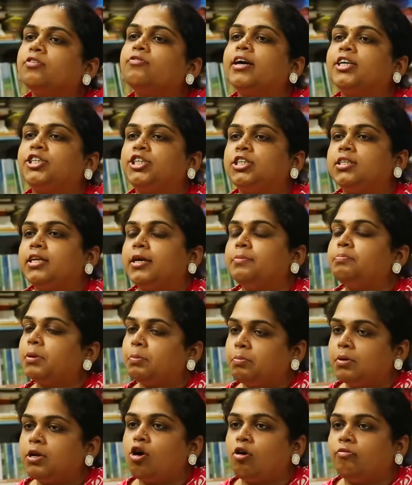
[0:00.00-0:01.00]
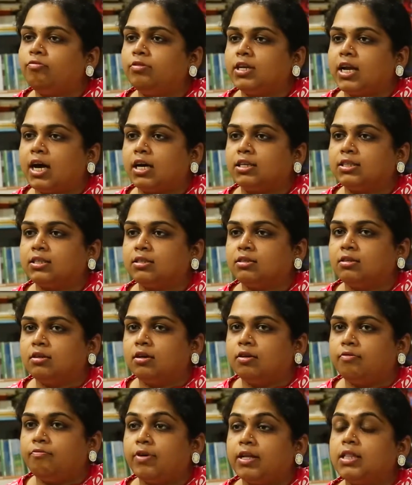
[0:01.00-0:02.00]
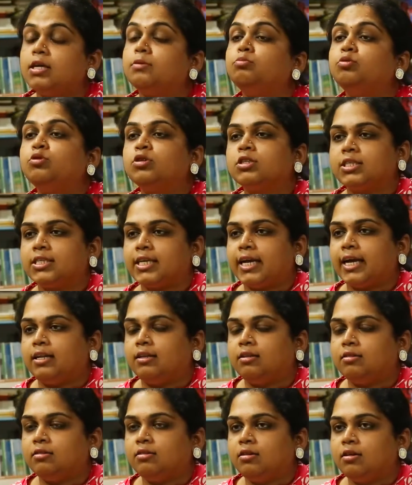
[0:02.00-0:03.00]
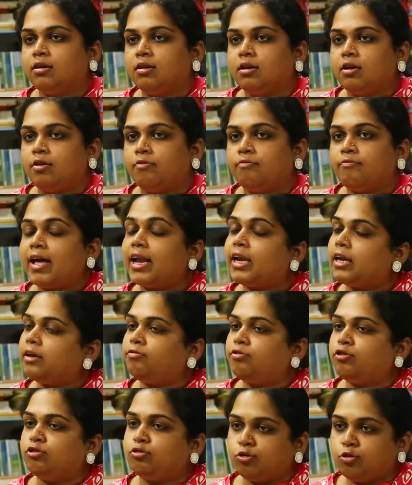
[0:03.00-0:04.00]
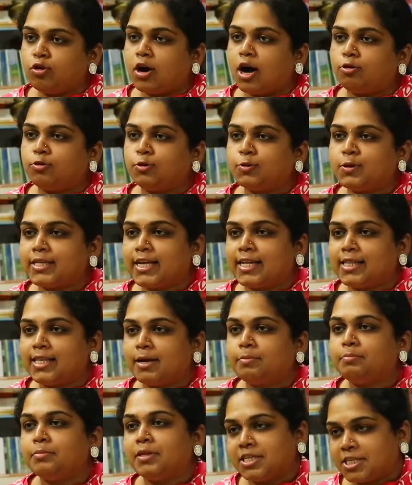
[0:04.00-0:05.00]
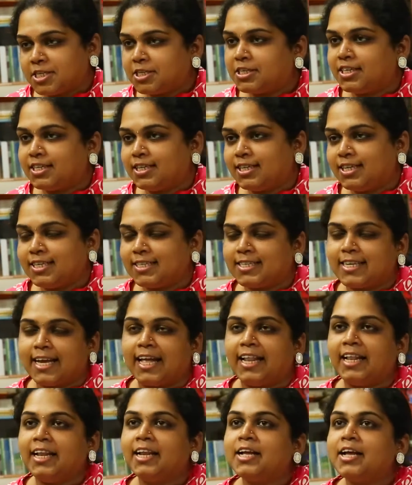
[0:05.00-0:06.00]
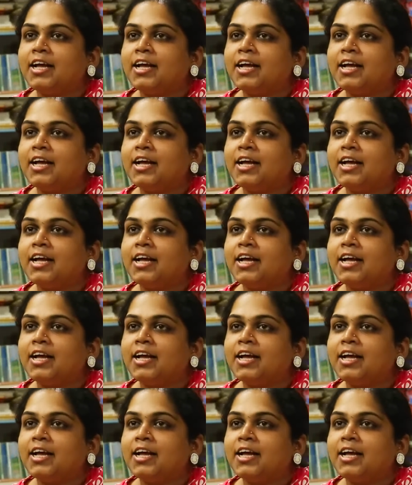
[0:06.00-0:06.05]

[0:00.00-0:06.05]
question that people often ask, whether books sell. Well, if you know how to sell them, they certainly sell.